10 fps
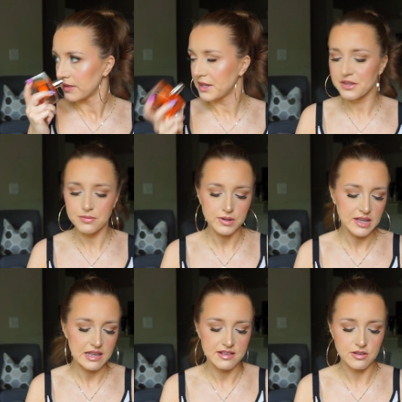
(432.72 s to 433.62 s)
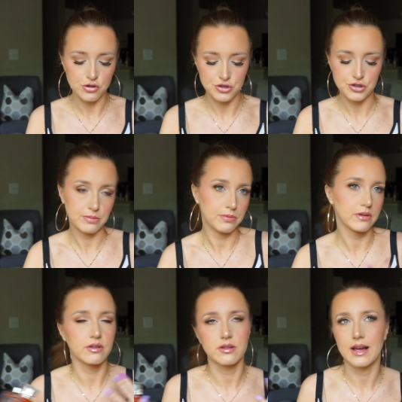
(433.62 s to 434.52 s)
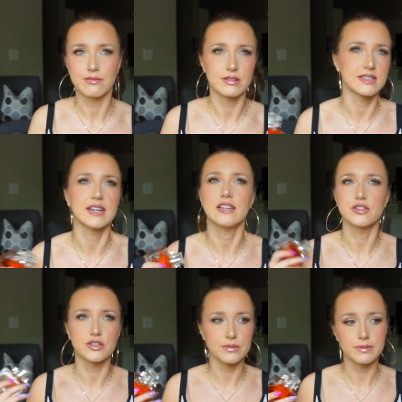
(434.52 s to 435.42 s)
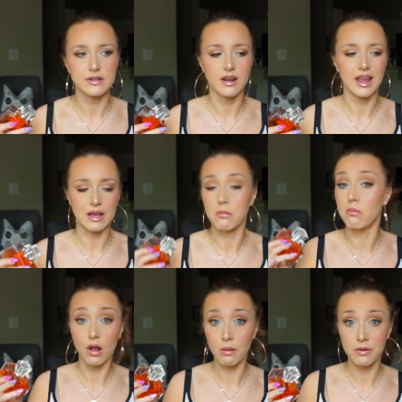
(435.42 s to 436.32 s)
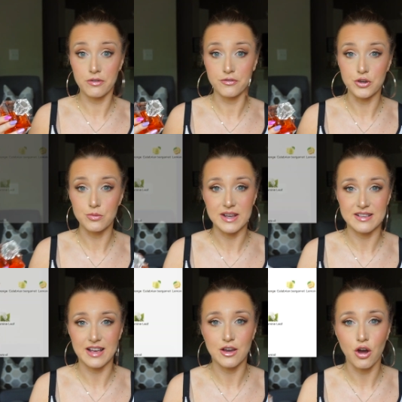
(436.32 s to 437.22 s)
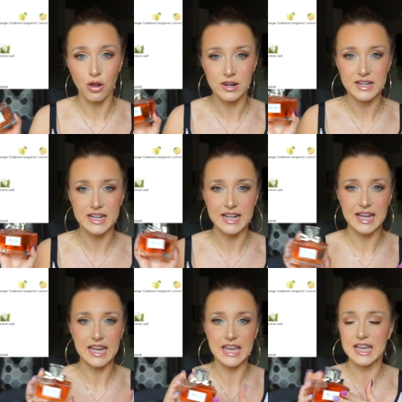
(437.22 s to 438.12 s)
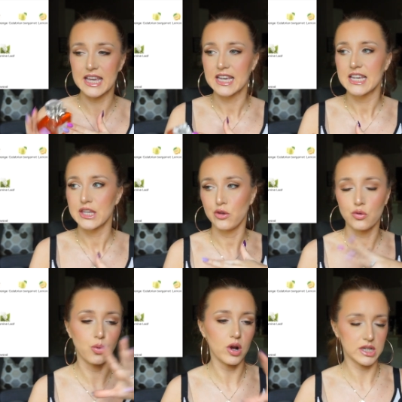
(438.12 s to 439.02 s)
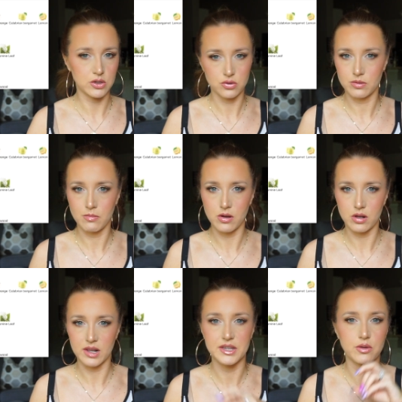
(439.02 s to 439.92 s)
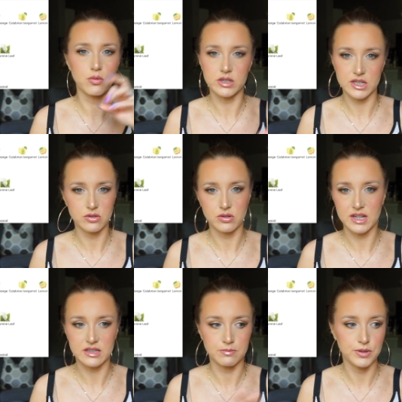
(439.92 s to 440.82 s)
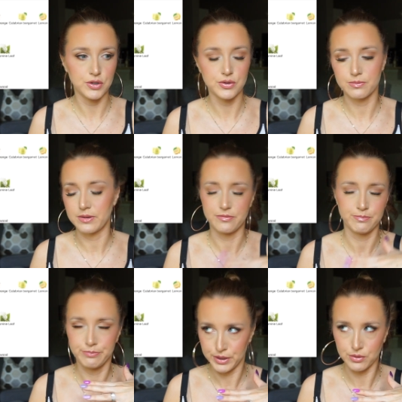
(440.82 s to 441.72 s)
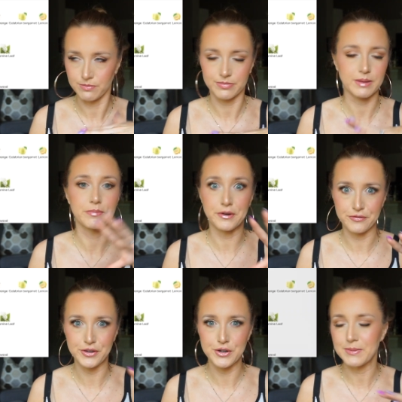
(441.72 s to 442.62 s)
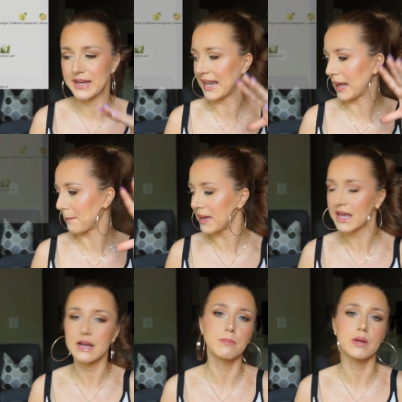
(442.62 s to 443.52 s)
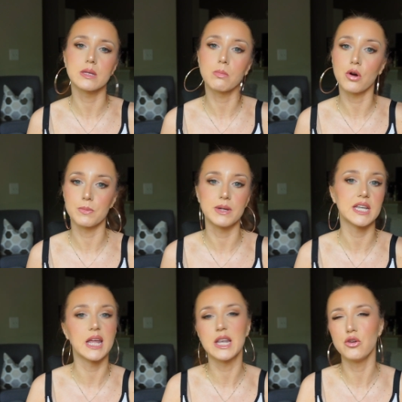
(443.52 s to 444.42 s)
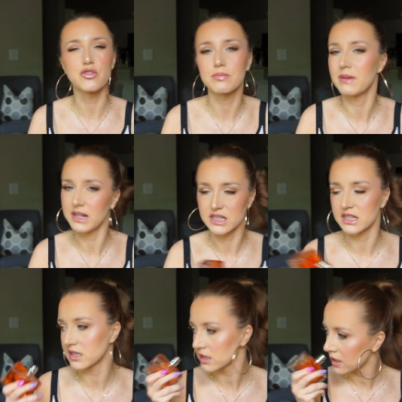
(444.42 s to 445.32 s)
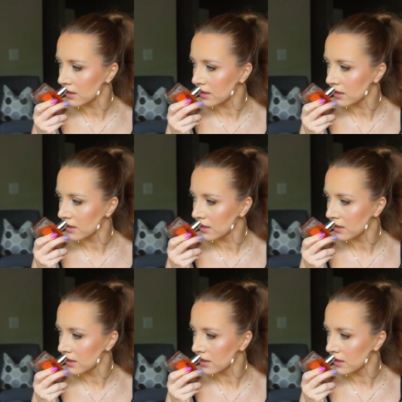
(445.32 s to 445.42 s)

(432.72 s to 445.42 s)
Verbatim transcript: this one is your typical i would say your typical like mall perfume as i call it like you walk into a mall and you walk into like the pure pum perfume and like makeup department and you smell this